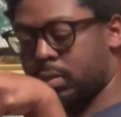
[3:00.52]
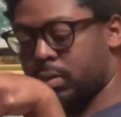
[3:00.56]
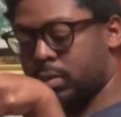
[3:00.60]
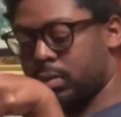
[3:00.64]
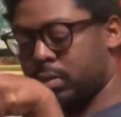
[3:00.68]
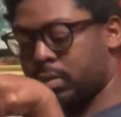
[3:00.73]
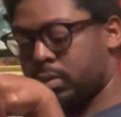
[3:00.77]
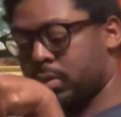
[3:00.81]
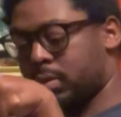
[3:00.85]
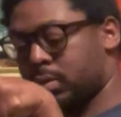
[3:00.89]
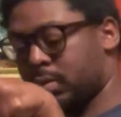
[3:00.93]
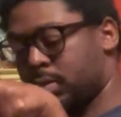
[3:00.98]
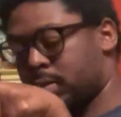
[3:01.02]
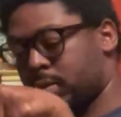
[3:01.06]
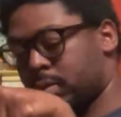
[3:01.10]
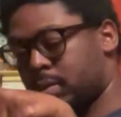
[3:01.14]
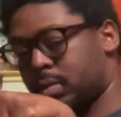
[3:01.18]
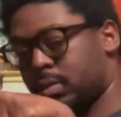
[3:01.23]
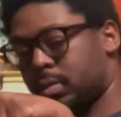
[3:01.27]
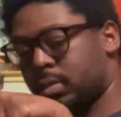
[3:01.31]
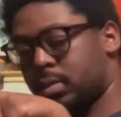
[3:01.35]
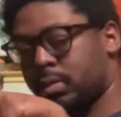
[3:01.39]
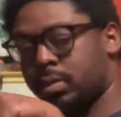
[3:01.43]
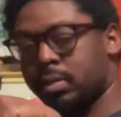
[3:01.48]

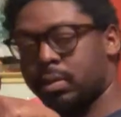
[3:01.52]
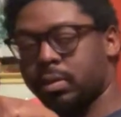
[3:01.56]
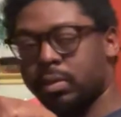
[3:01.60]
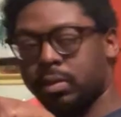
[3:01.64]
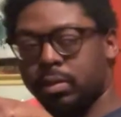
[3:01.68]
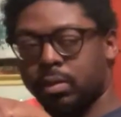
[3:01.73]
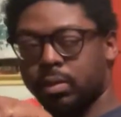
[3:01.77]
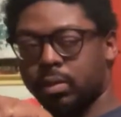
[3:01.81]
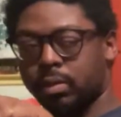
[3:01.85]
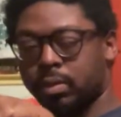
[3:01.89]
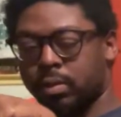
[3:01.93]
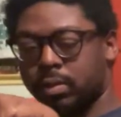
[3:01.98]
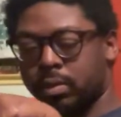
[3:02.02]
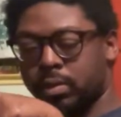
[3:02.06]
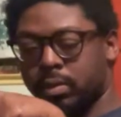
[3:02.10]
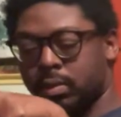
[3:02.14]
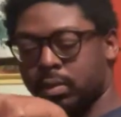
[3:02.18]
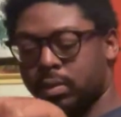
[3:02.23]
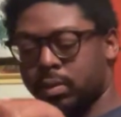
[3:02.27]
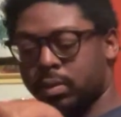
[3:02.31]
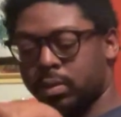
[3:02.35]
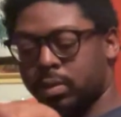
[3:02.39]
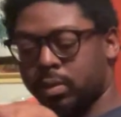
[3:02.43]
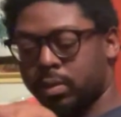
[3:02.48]

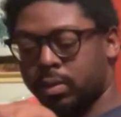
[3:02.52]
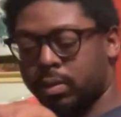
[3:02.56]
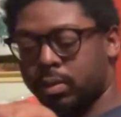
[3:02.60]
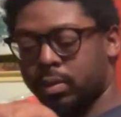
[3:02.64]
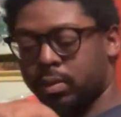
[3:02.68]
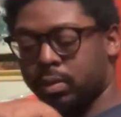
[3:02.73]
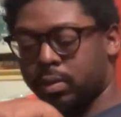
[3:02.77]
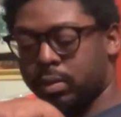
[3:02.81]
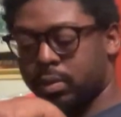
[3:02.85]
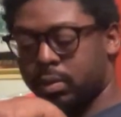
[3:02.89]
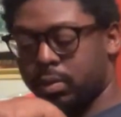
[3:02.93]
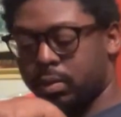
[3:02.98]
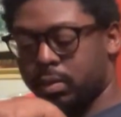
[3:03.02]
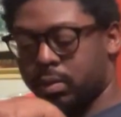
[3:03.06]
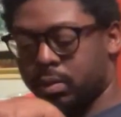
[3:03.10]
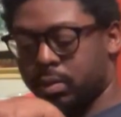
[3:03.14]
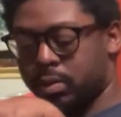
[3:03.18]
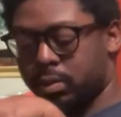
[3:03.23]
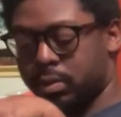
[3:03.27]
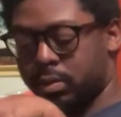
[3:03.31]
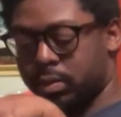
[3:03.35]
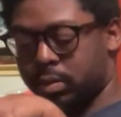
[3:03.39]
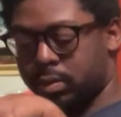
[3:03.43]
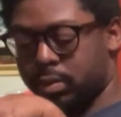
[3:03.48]

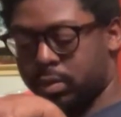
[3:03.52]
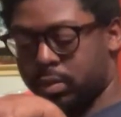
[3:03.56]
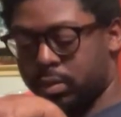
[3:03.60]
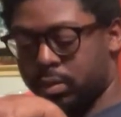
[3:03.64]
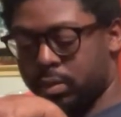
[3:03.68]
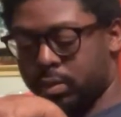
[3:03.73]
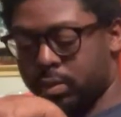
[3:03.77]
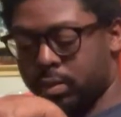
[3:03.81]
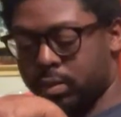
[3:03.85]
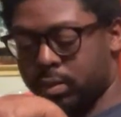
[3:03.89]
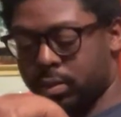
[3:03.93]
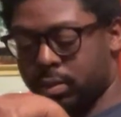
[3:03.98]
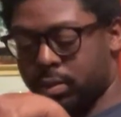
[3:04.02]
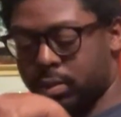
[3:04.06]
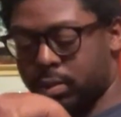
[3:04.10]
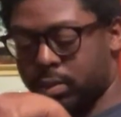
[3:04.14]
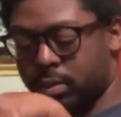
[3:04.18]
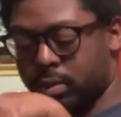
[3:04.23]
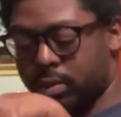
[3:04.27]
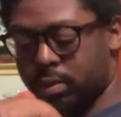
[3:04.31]
[no speech]